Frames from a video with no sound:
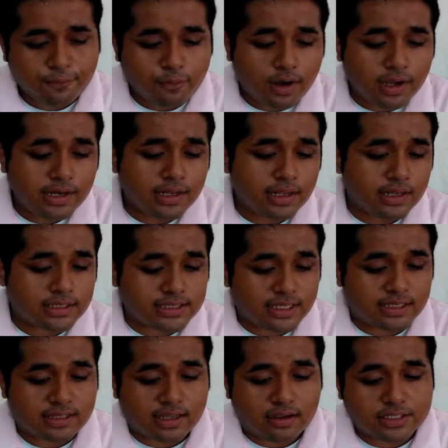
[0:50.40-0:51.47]
if one
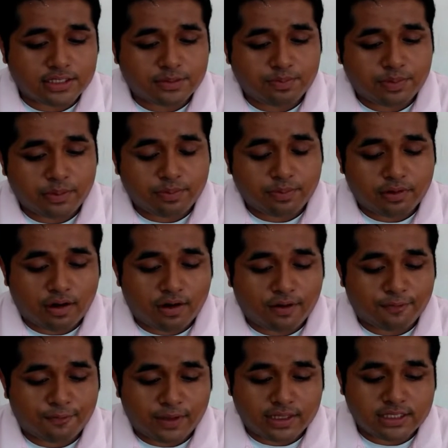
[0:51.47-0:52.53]
in 10,000 people
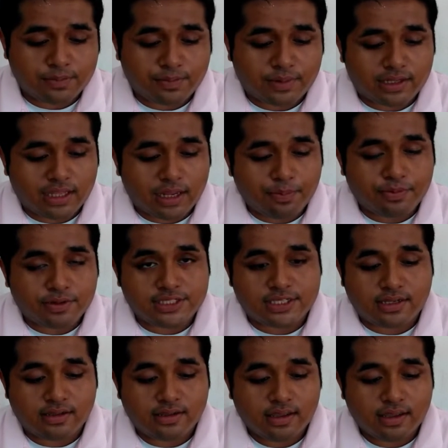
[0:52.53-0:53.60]
are affected by
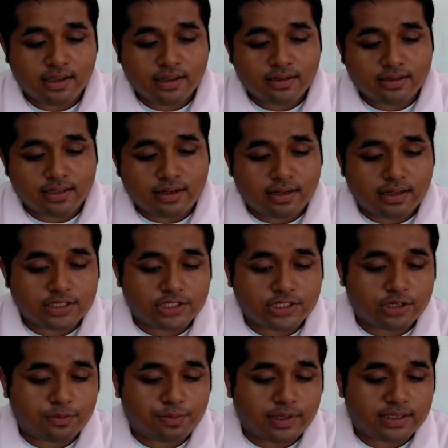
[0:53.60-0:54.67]
leprosy, then
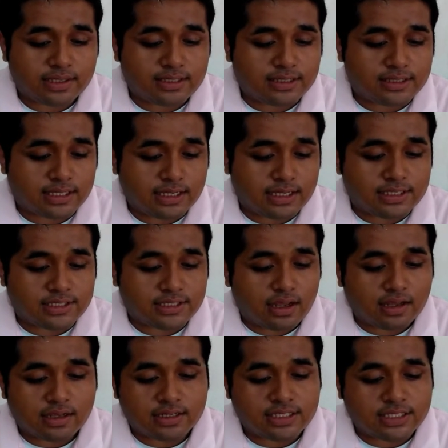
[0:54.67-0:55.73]
it should be a
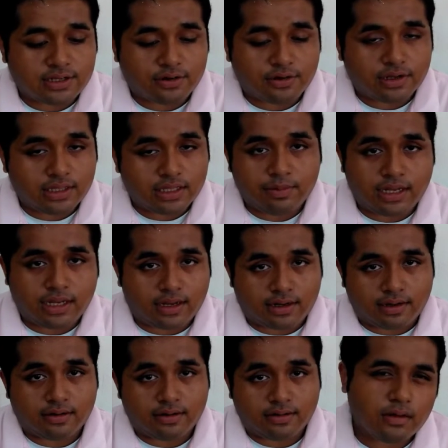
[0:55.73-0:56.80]
disease not considered
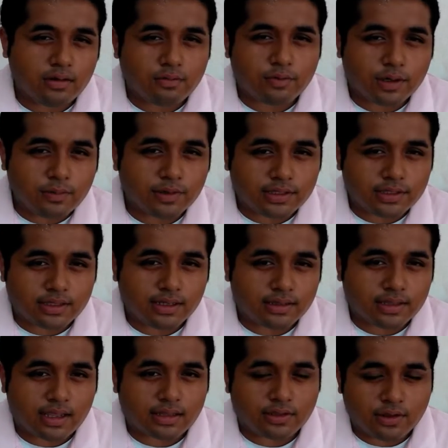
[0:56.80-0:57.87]
eliminated. You know, one would
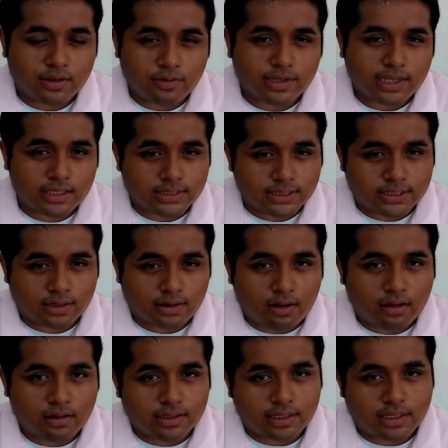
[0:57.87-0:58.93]
think that no cases
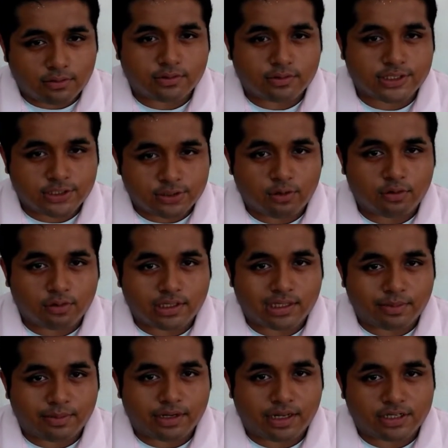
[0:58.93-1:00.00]
at all equals
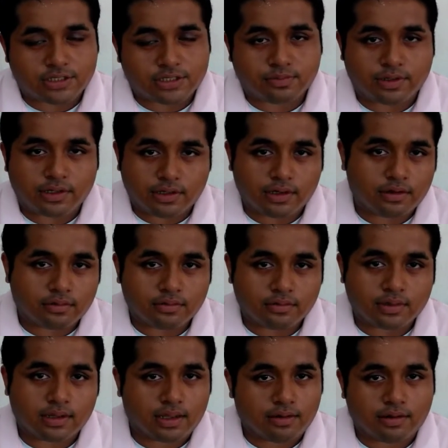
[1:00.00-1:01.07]
total elimination, but you
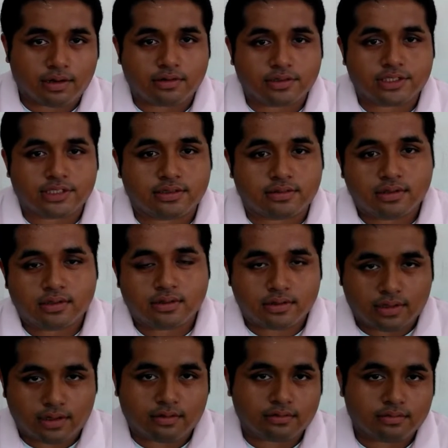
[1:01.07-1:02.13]
know, I understand.
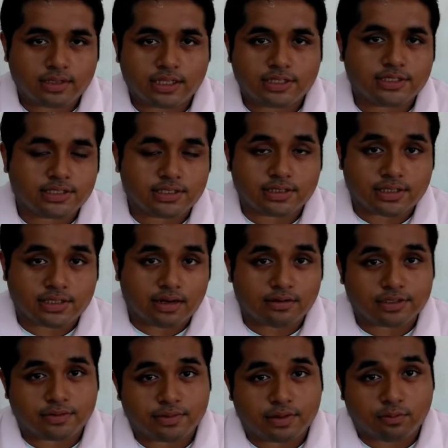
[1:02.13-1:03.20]
You know, that's just the
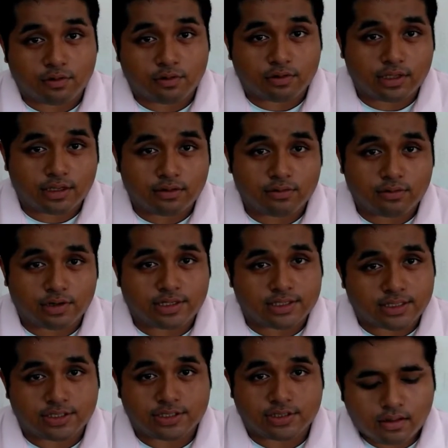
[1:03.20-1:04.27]
standards of the World Health
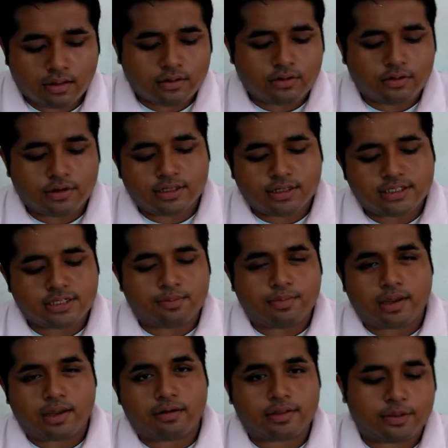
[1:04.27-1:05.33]
Organization. According to
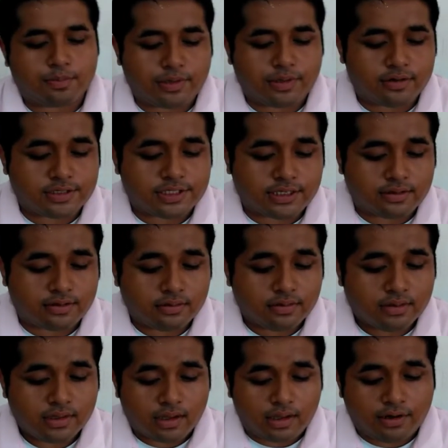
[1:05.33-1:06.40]
Martha Pearson,
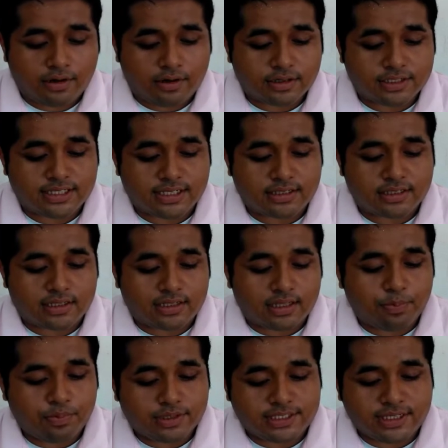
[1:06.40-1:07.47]
a nurse at the
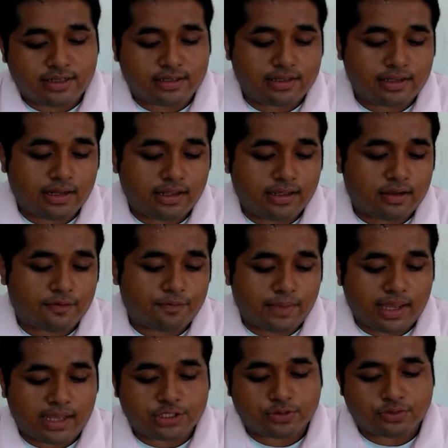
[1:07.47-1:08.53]
Leprosy Clinic of
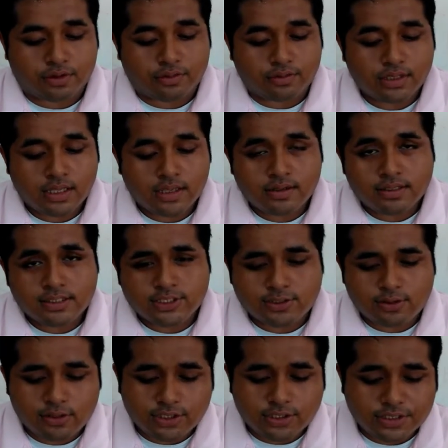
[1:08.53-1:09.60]
Majuro,
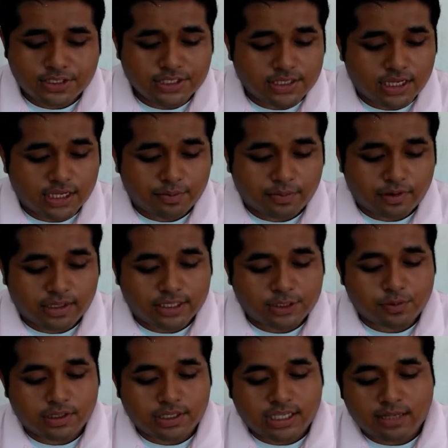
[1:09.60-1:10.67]
social stigma
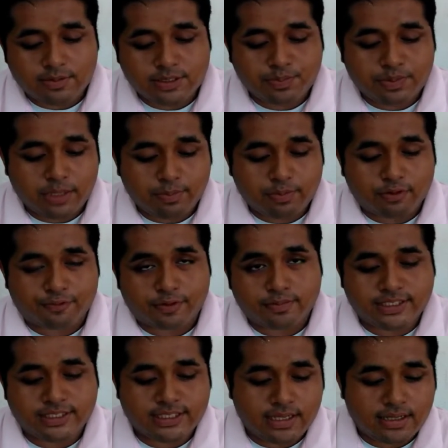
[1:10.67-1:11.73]
is what keeps people
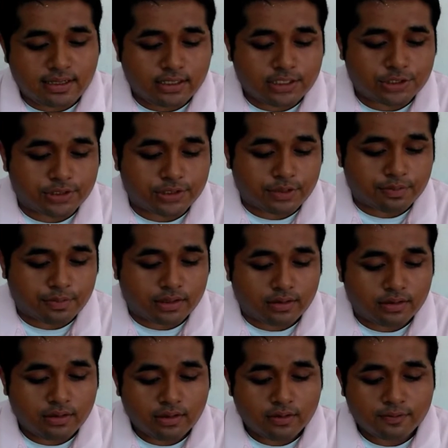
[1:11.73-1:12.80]
from seeking
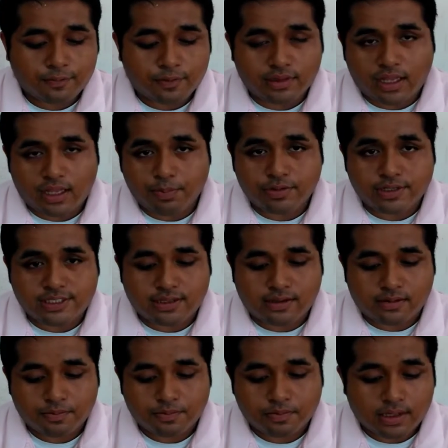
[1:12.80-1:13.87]
treatment for
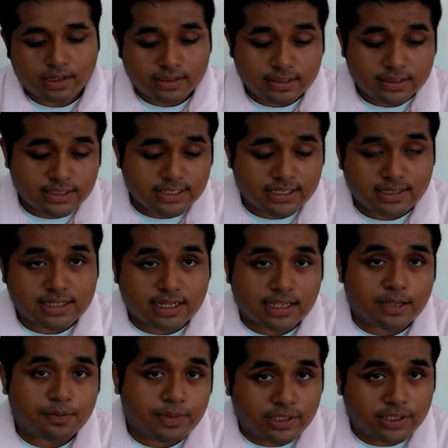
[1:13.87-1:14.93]
leprosy, a disease
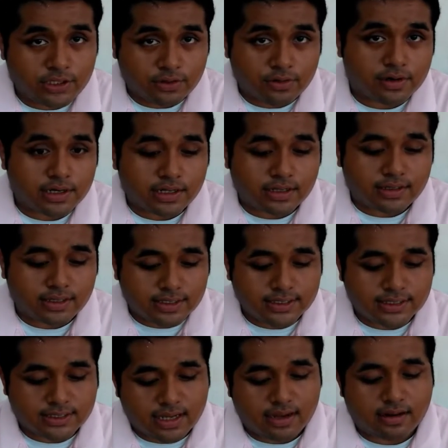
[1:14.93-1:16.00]
that can be cured in
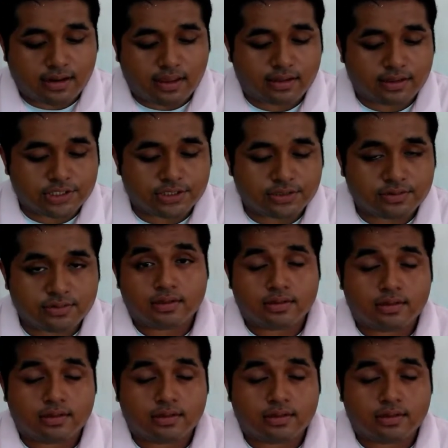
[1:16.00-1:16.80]
this day and age.